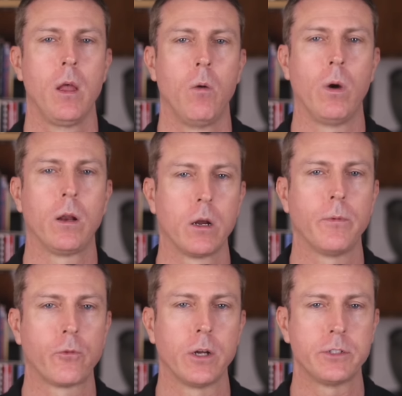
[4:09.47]
When a group
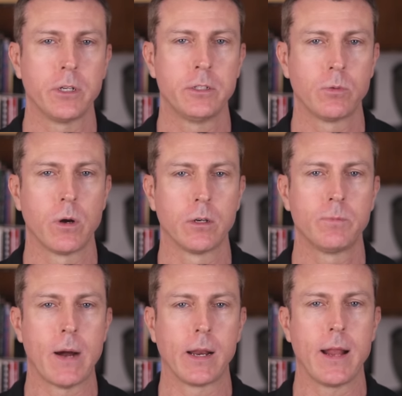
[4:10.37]
of Christians were
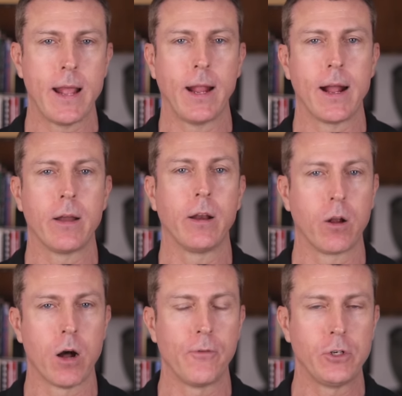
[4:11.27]
spotted hanging out in a
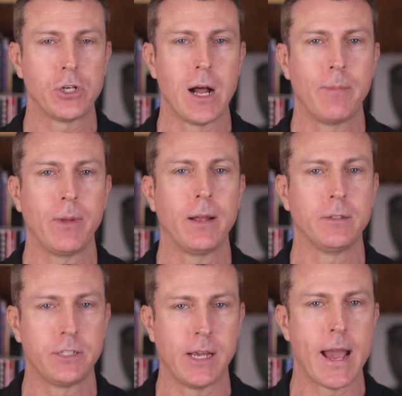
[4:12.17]
coffee shop in
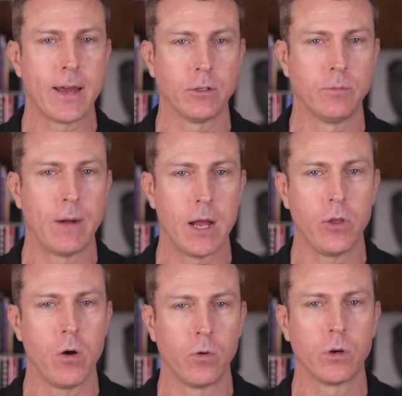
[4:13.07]
Seattle by
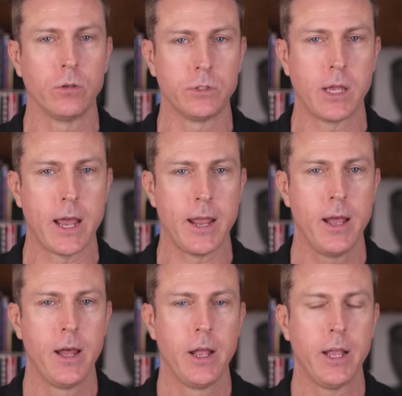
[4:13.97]
the owner, who's
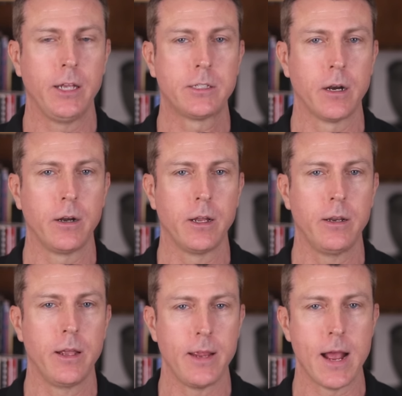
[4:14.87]
gay, he
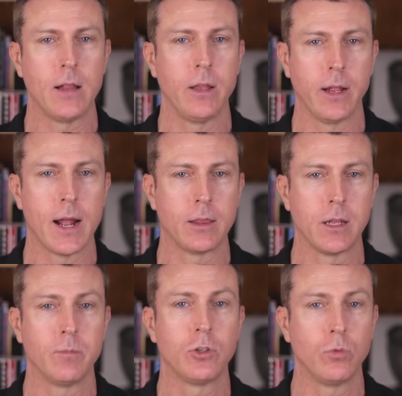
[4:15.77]
started yelling at
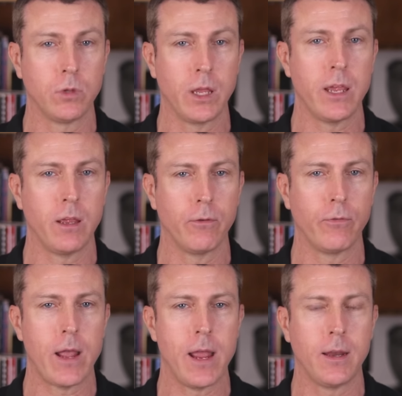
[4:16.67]
them to leave
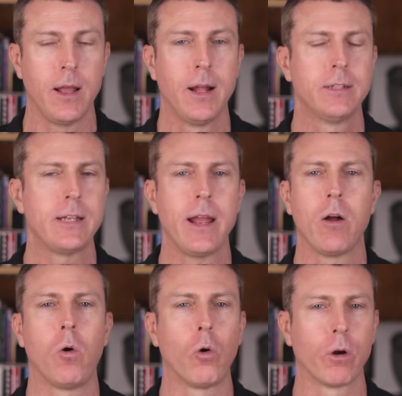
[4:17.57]
and saying
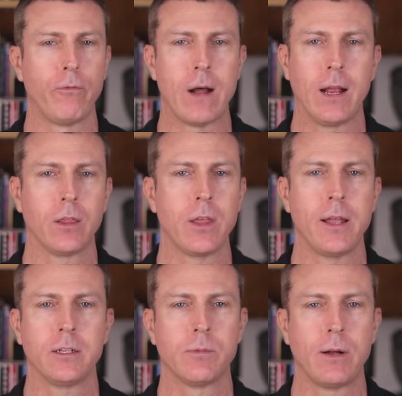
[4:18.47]
horrifying
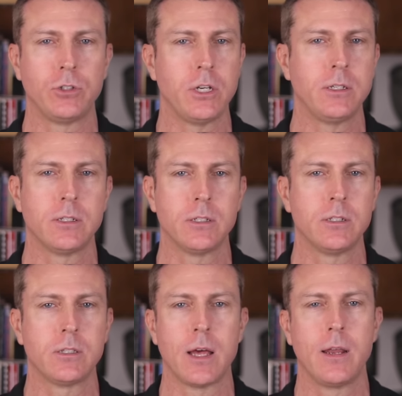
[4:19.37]
things about
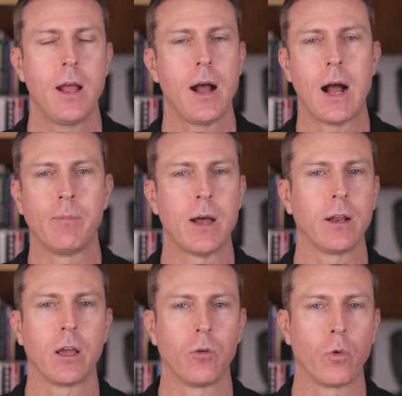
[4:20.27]
Jesus that I'm
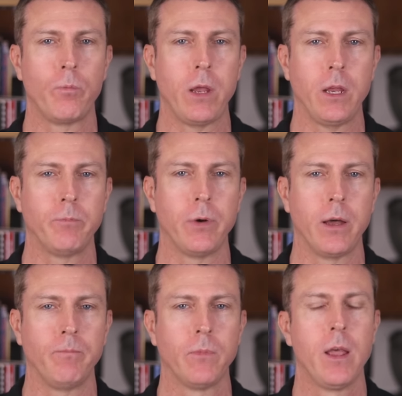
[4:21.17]
not going to repeat,
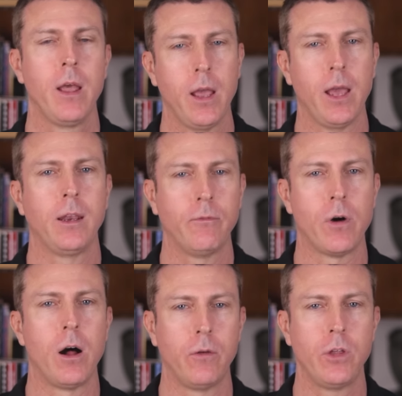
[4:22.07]
but it
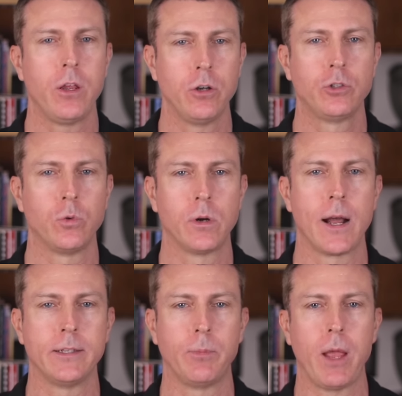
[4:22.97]
involved the usual
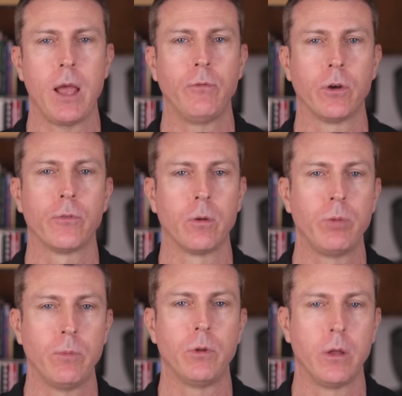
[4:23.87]
kinds of behavior from
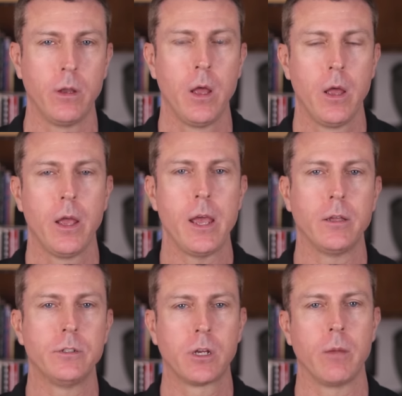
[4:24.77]
people in
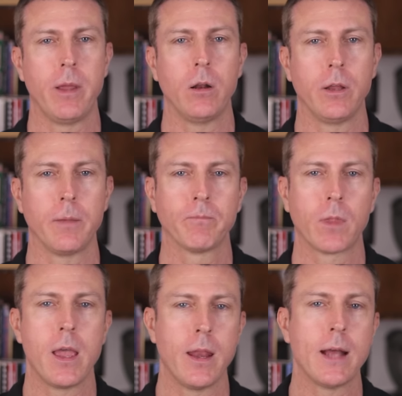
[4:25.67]
his community.
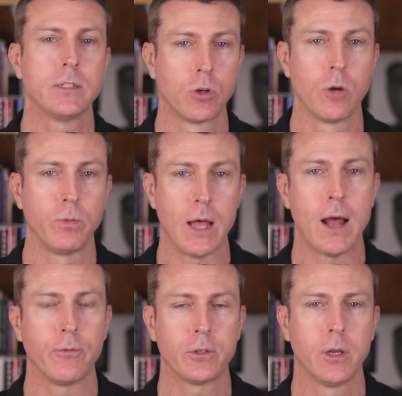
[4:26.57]
And as the group
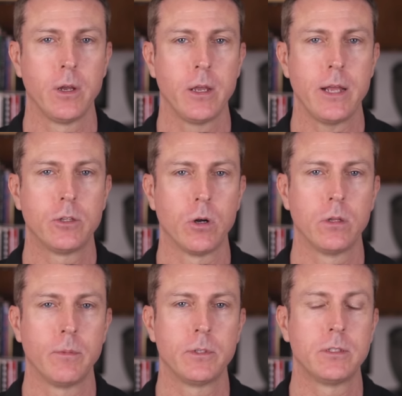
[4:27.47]
left, he told
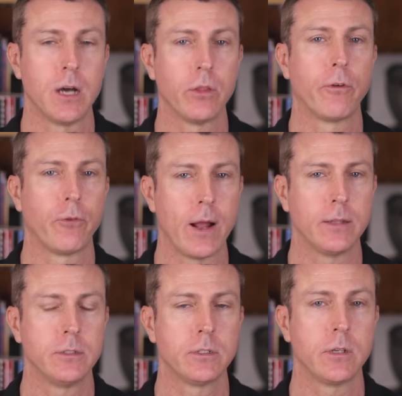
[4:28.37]
them to tell their
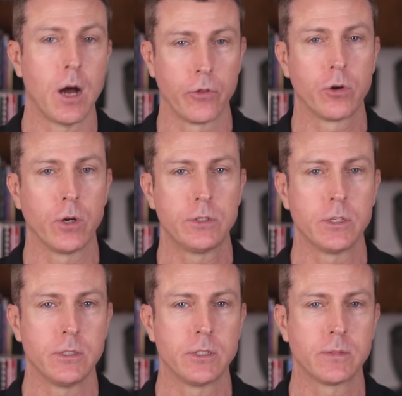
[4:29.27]
friends, other
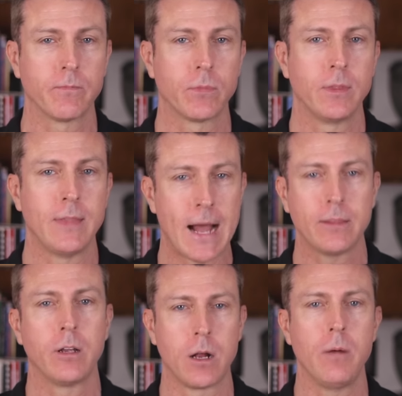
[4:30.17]
Christians,
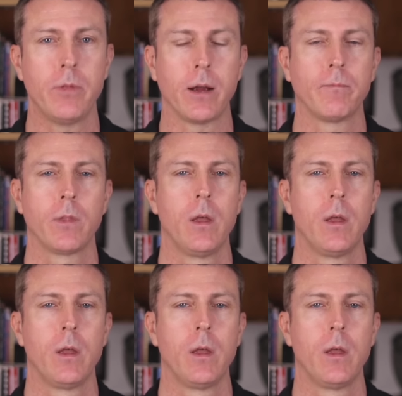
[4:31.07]
not to come there.